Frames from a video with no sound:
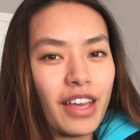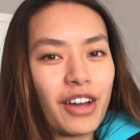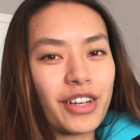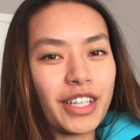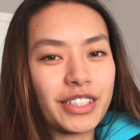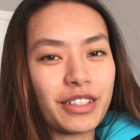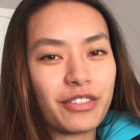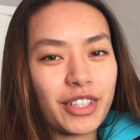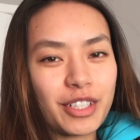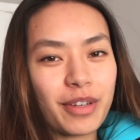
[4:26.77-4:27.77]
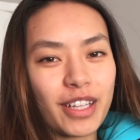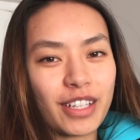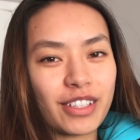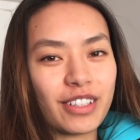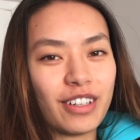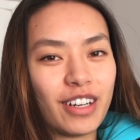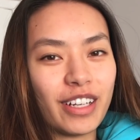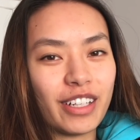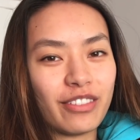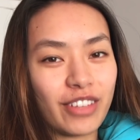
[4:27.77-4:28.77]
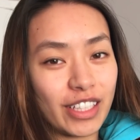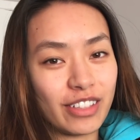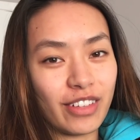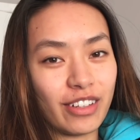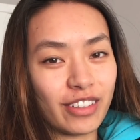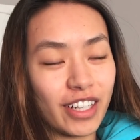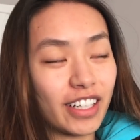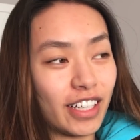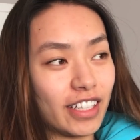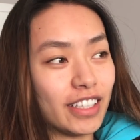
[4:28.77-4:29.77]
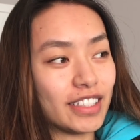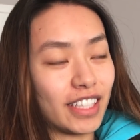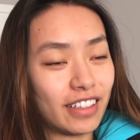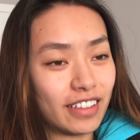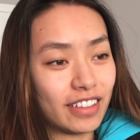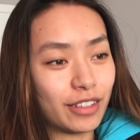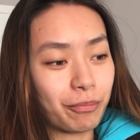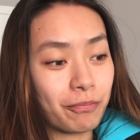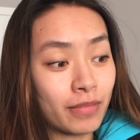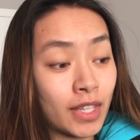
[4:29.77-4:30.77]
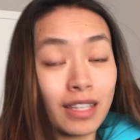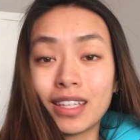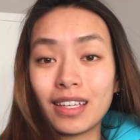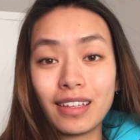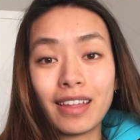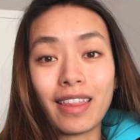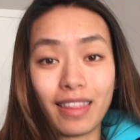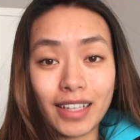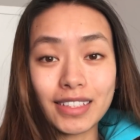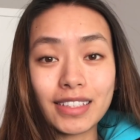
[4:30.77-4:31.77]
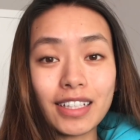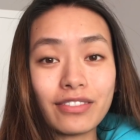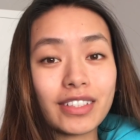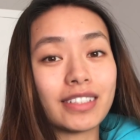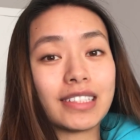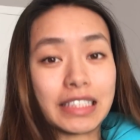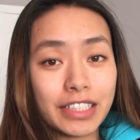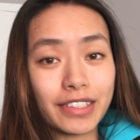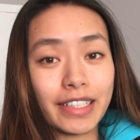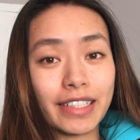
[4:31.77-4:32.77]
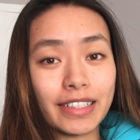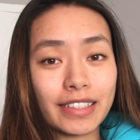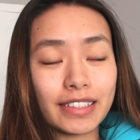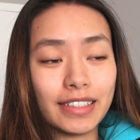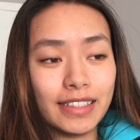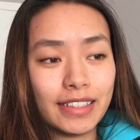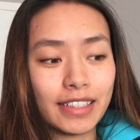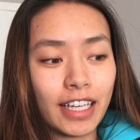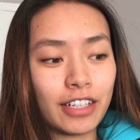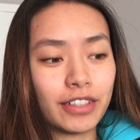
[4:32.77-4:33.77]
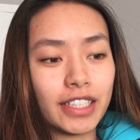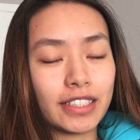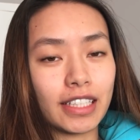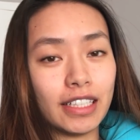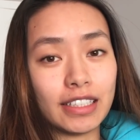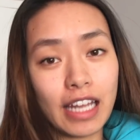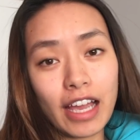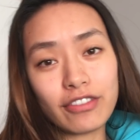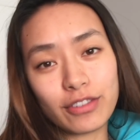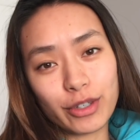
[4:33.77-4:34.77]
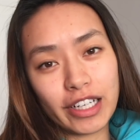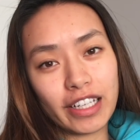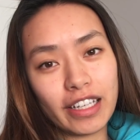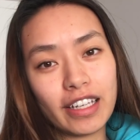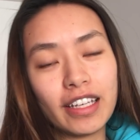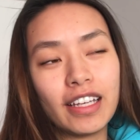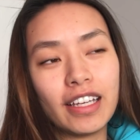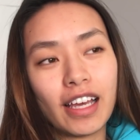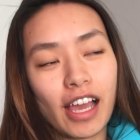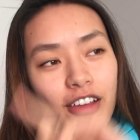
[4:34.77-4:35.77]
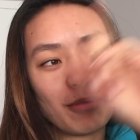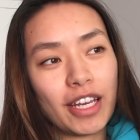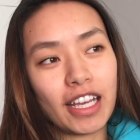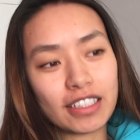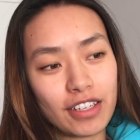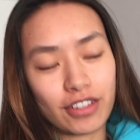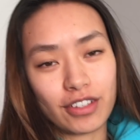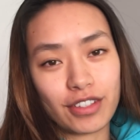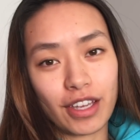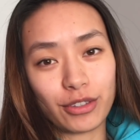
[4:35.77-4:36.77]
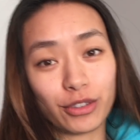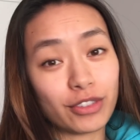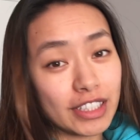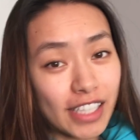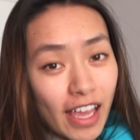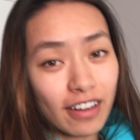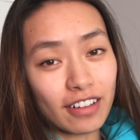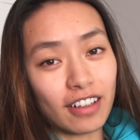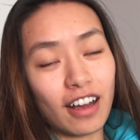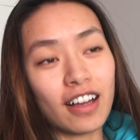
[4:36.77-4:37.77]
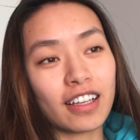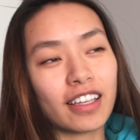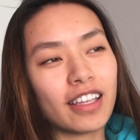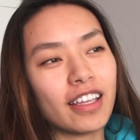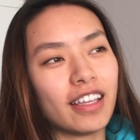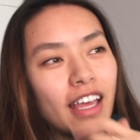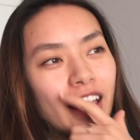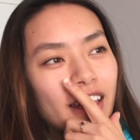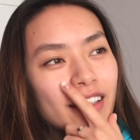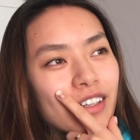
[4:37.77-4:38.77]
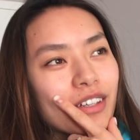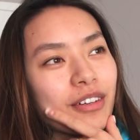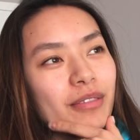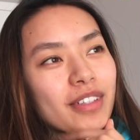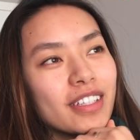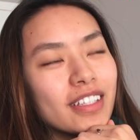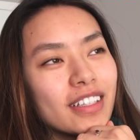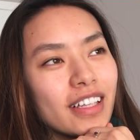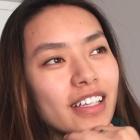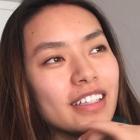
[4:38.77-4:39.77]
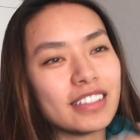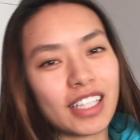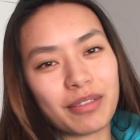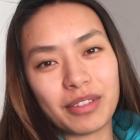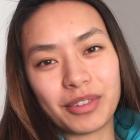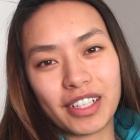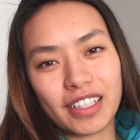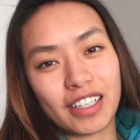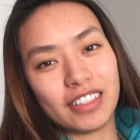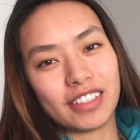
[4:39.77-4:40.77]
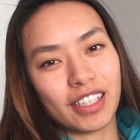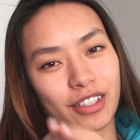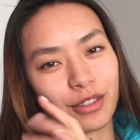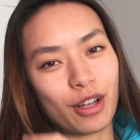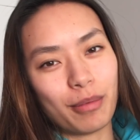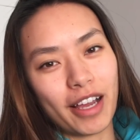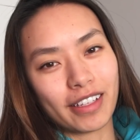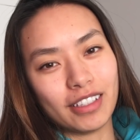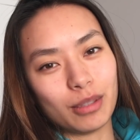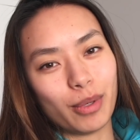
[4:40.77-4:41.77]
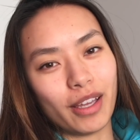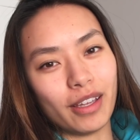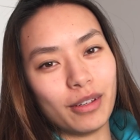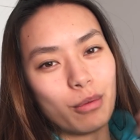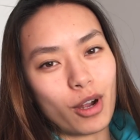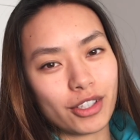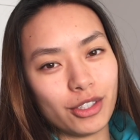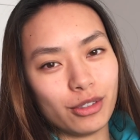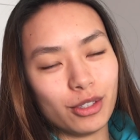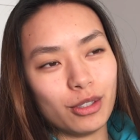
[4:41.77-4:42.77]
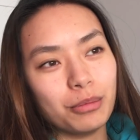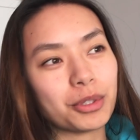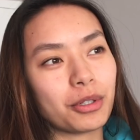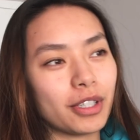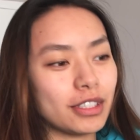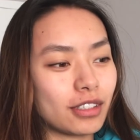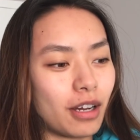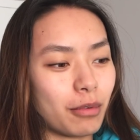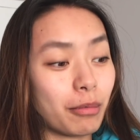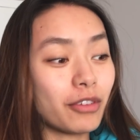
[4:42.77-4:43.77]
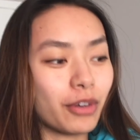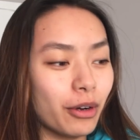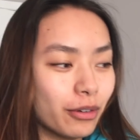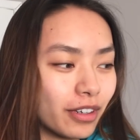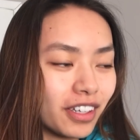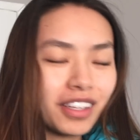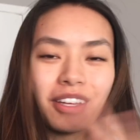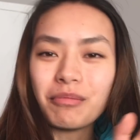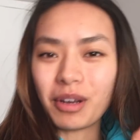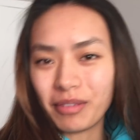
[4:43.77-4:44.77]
Okay, so I finished my lecture on infective endocarditis, and that stuff is serious. Anyways, it is 9:40. I have my next lecture scheduled for 10 o'clock, and normally, like at this time in the morning, I just like crawl back into bed, watch YouTube, scroll Instagram on my phone, but I'm